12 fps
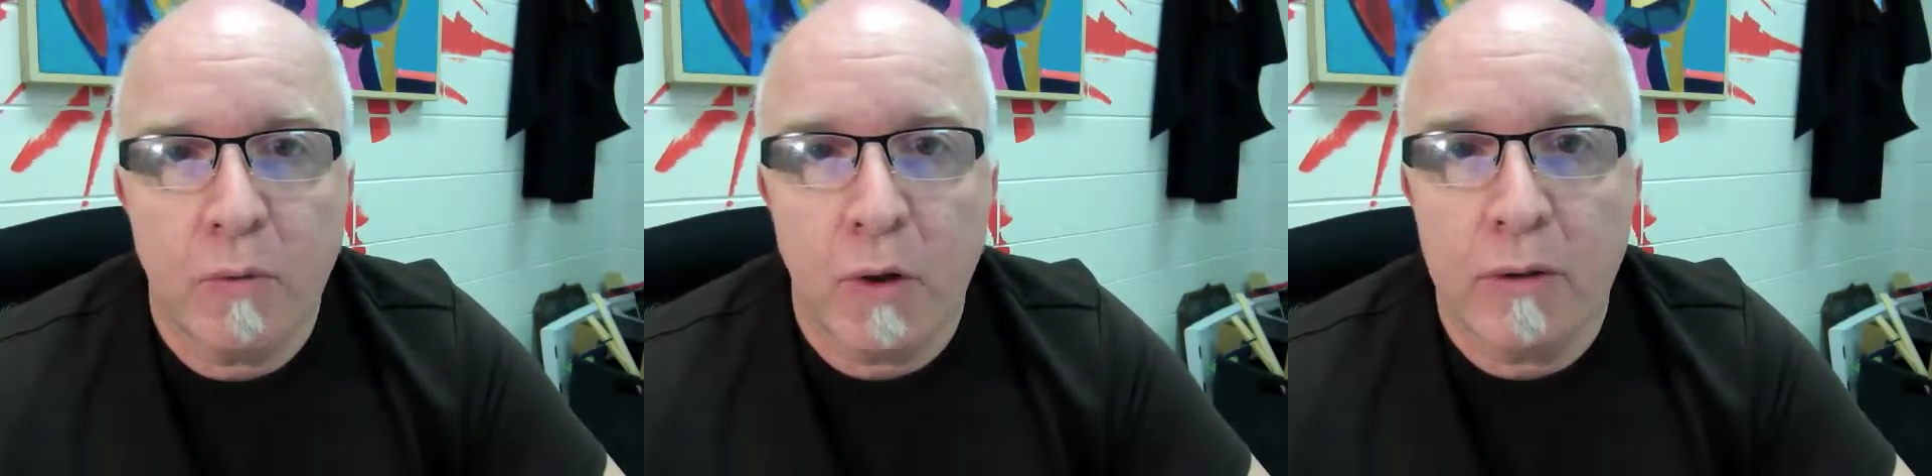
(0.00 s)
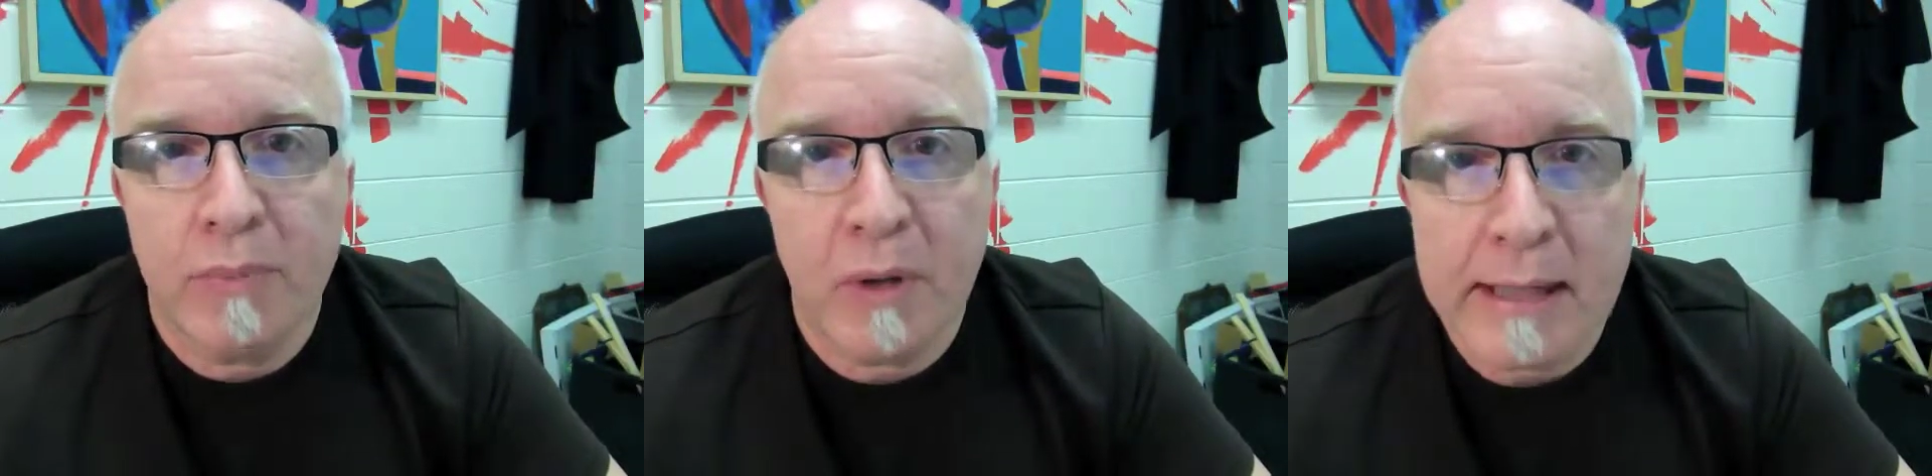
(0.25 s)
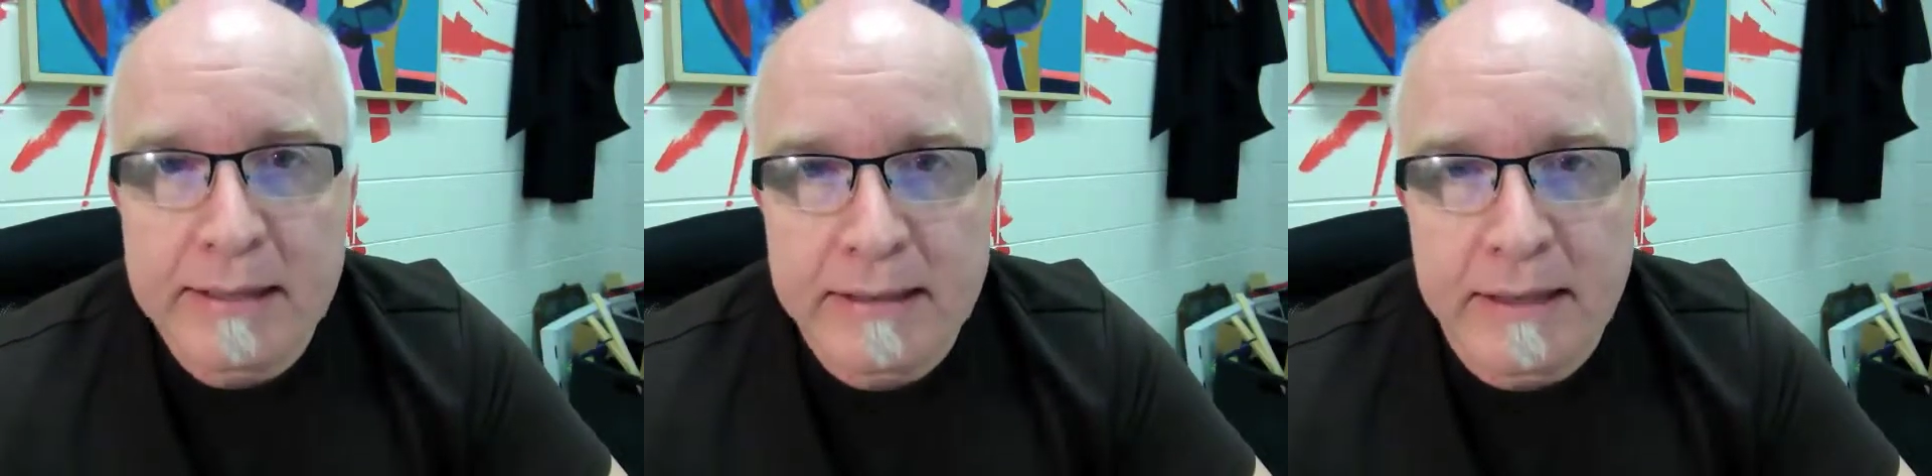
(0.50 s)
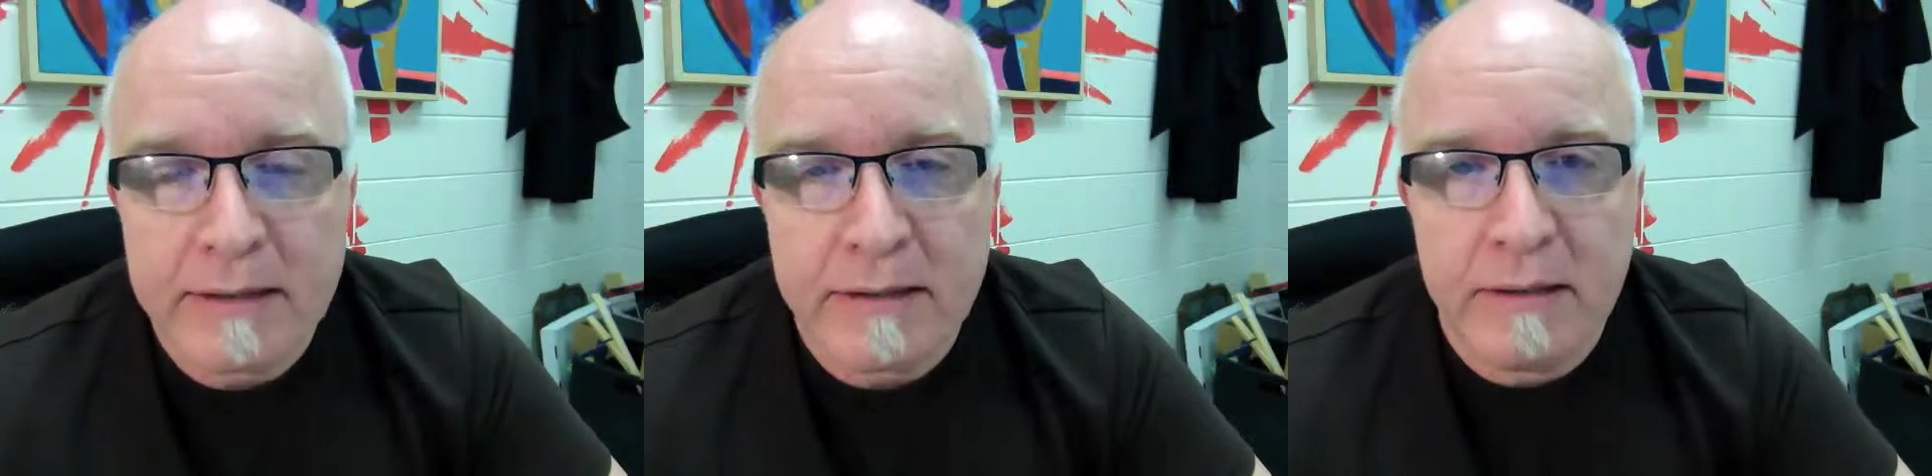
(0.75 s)
word
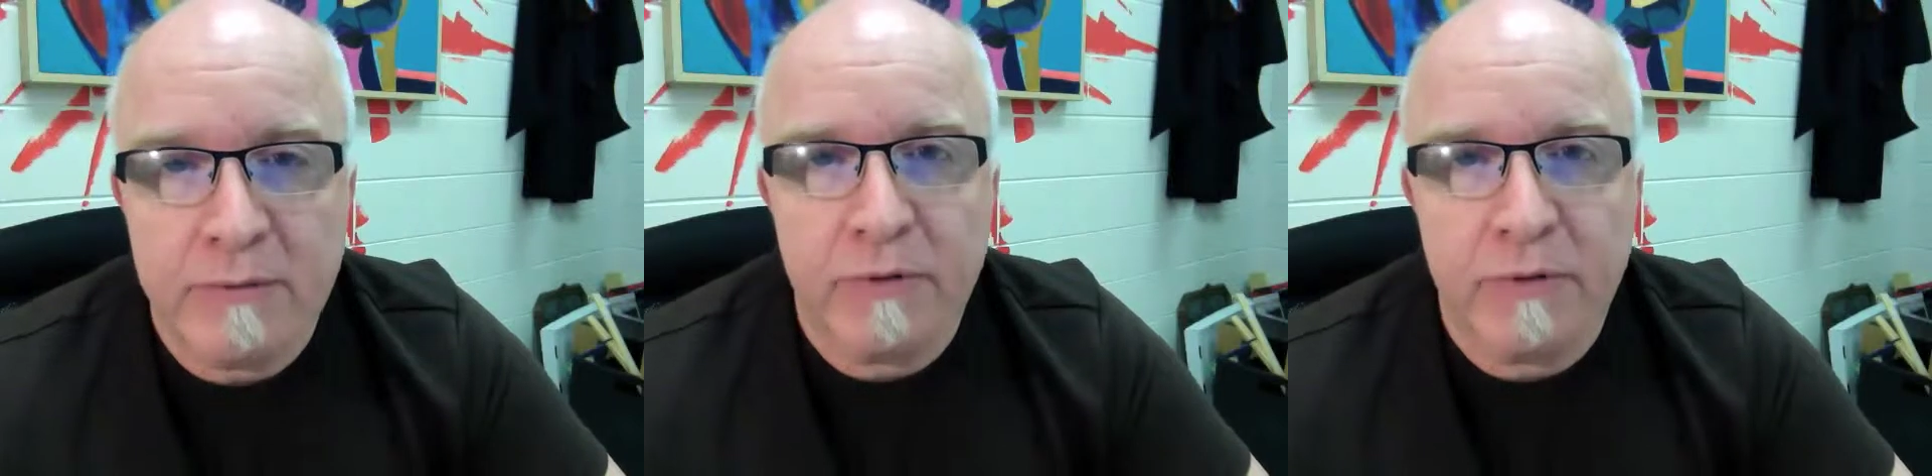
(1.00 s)
processing,